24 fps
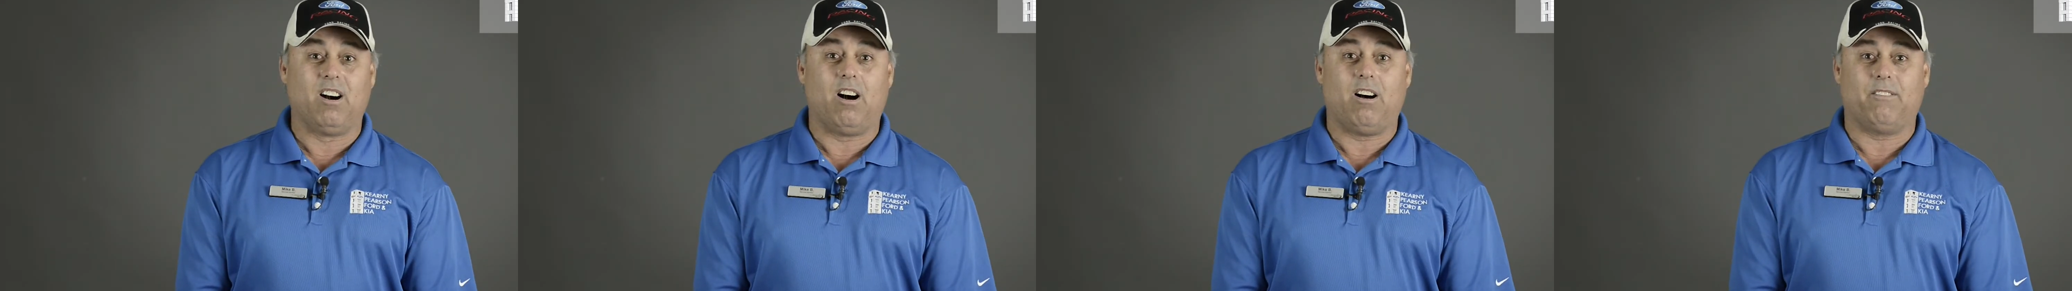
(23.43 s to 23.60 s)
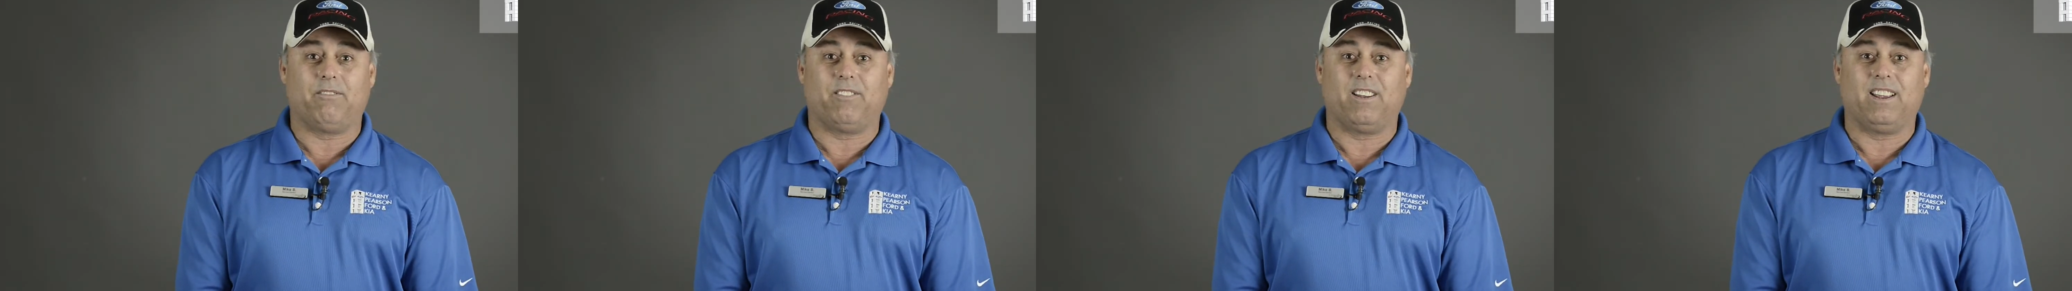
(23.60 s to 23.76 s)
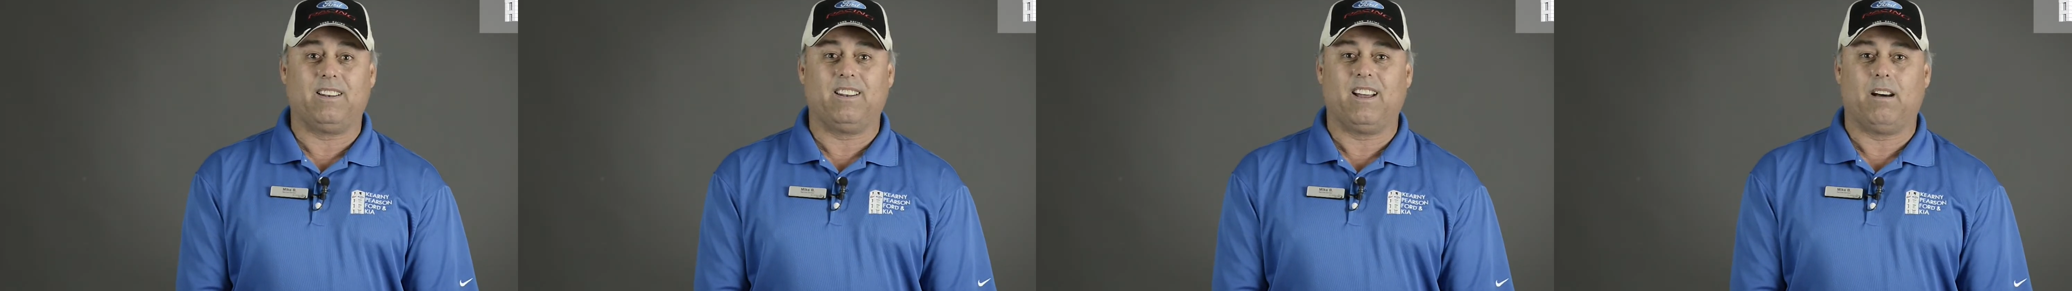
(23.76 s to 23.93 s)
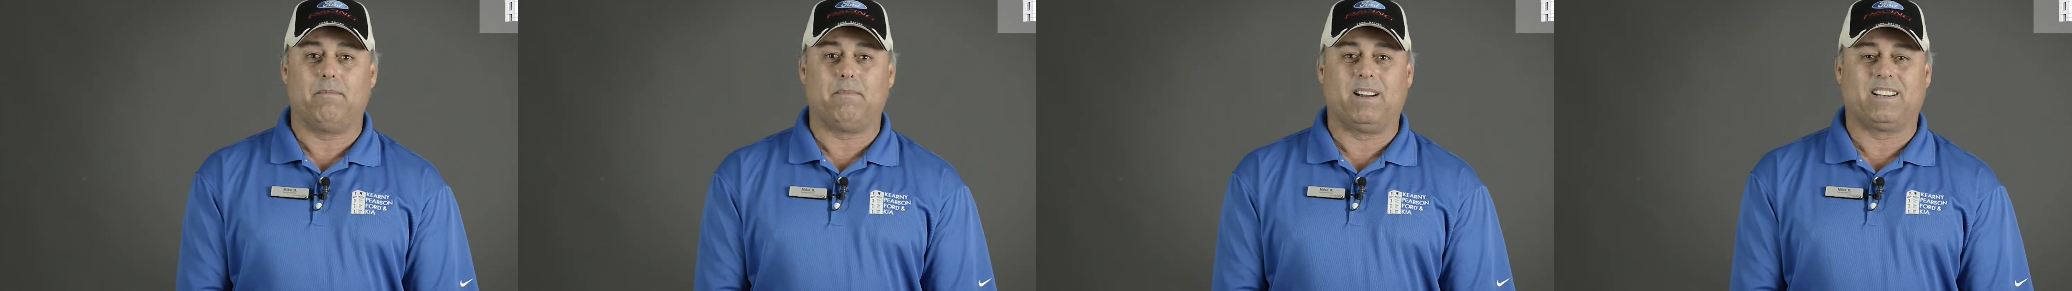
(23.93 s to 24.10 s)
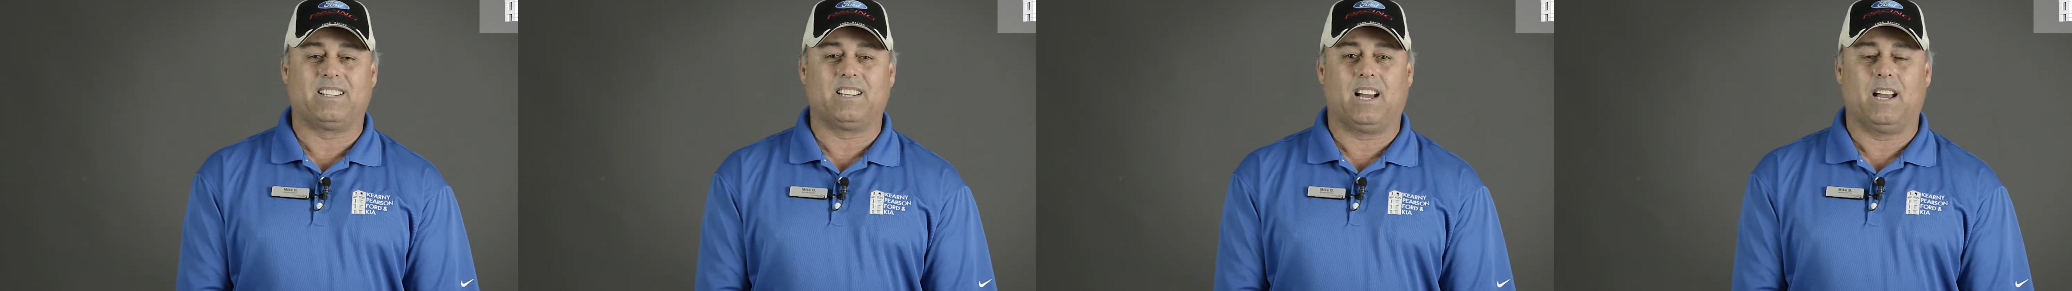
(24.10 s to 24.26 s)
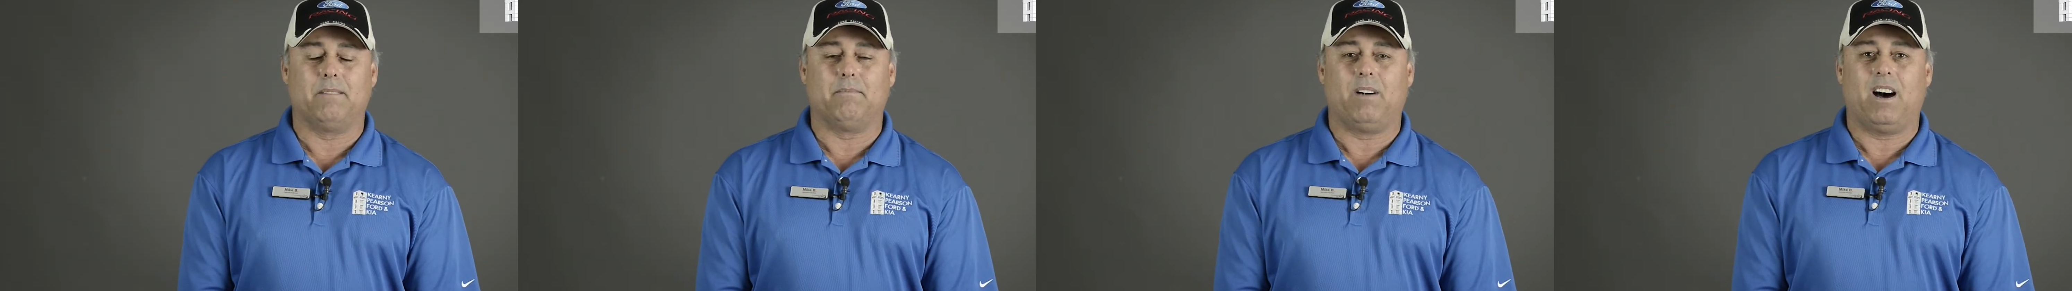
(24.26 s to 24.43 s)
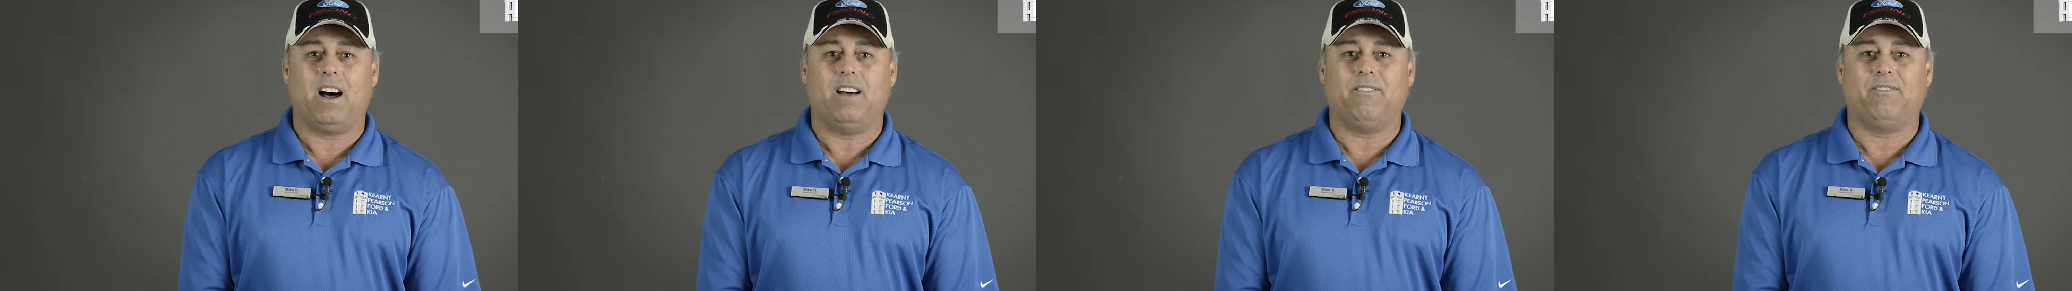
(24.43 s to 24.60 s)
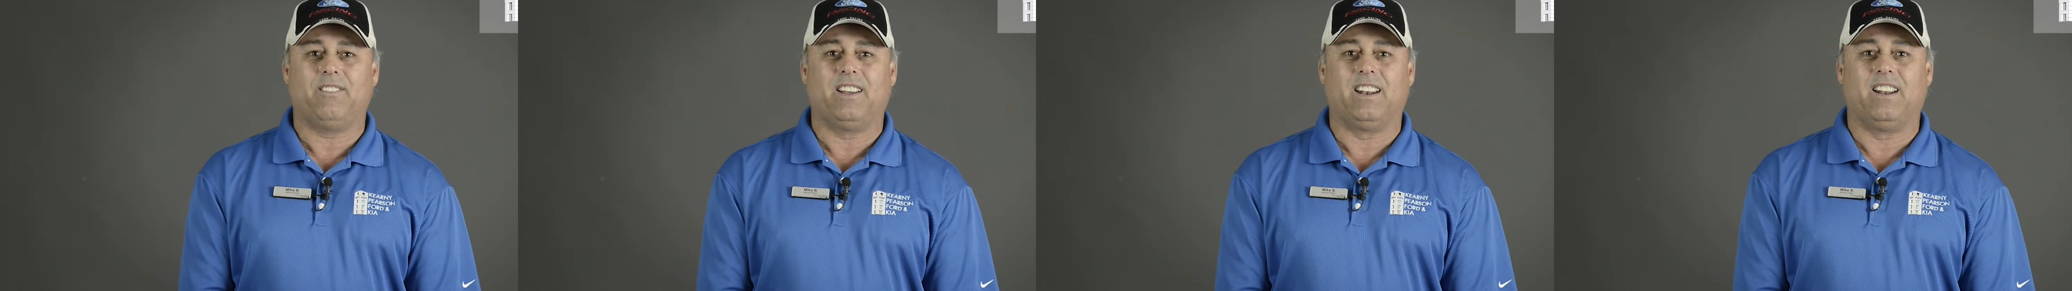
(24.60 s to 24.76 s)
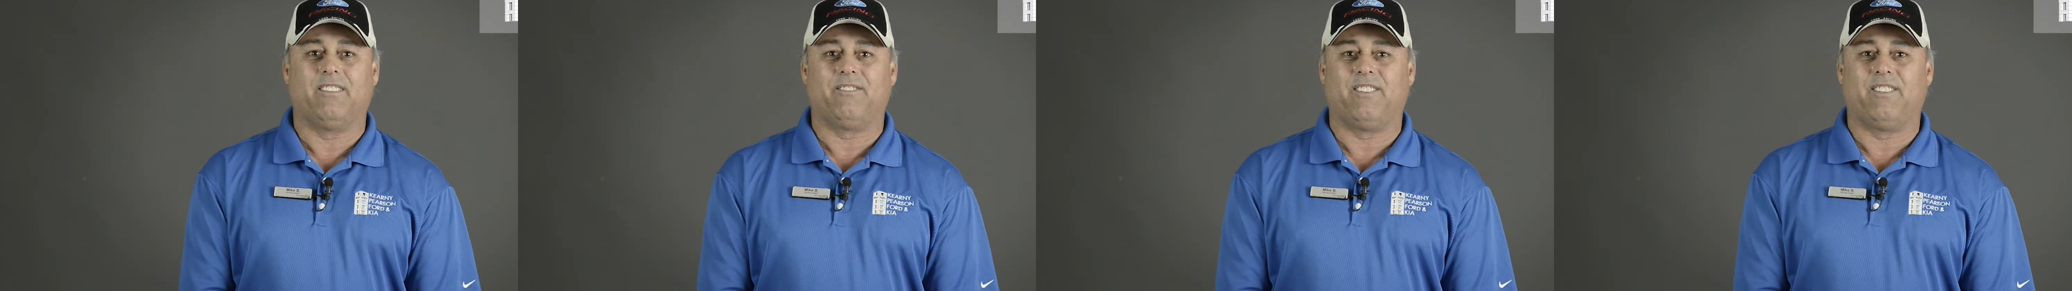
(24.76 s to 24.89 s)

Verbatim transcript: golfing on my time off.